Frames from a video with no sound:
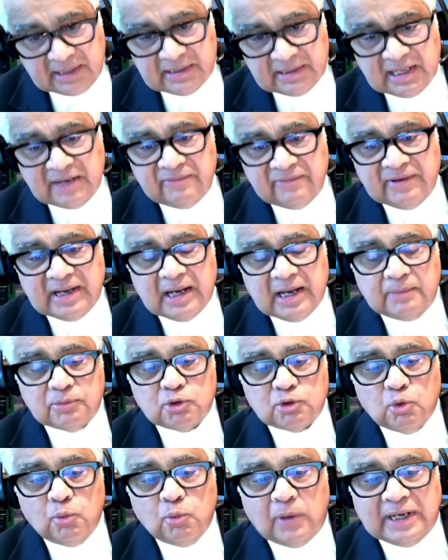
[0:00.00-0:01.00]
And then we
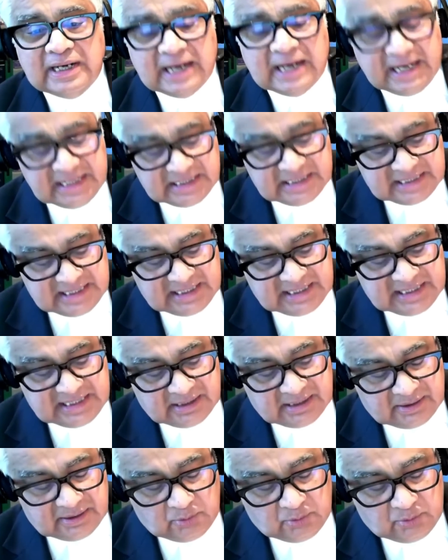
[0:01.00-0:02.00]
come to 190,
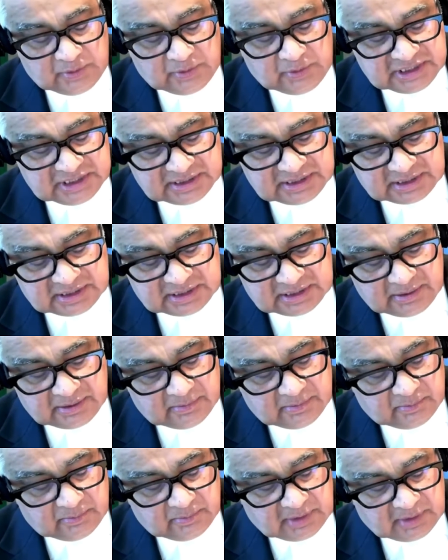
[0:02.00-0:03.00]
which is
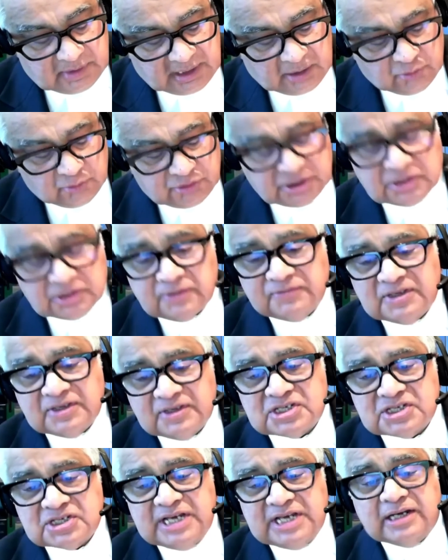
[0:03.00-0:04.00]
houses of
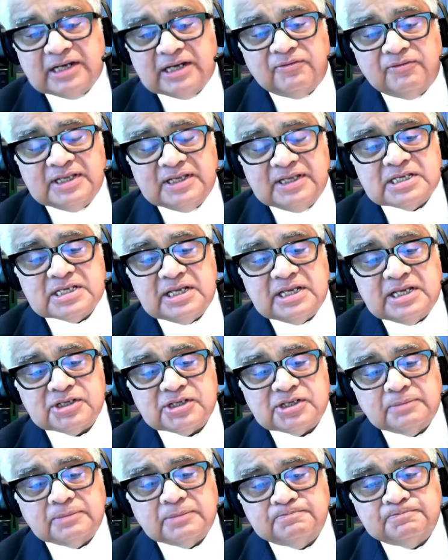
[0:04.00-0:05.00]
the state of
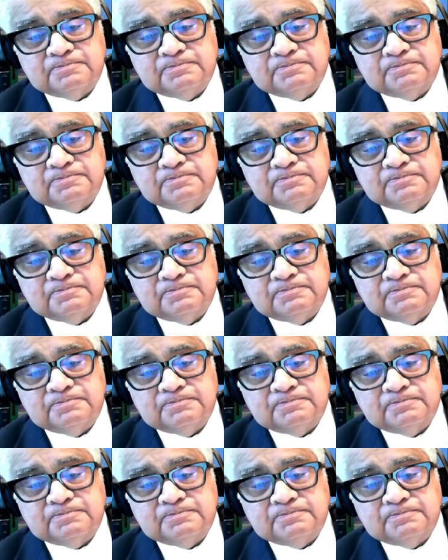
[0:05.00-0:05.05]
legislature.